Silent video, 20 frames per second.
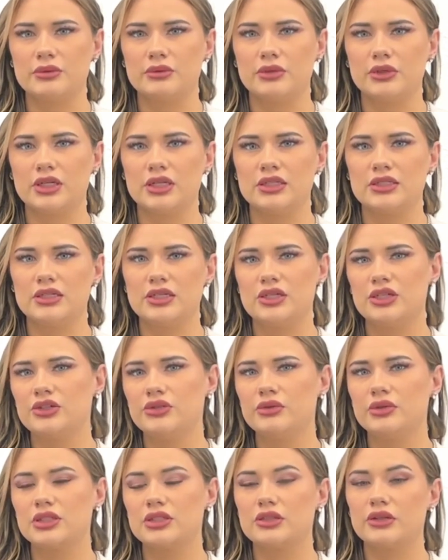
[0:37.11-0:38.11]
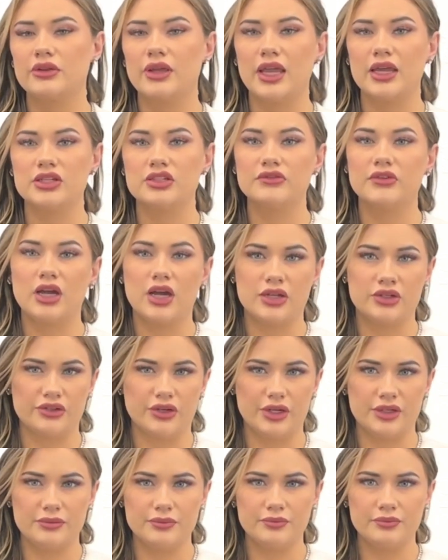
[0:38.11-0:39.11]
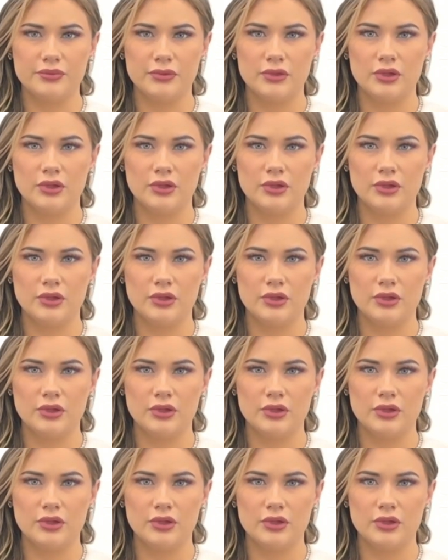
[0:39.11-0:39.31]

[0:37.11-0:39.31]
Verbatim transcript: it will continue until the age of 100.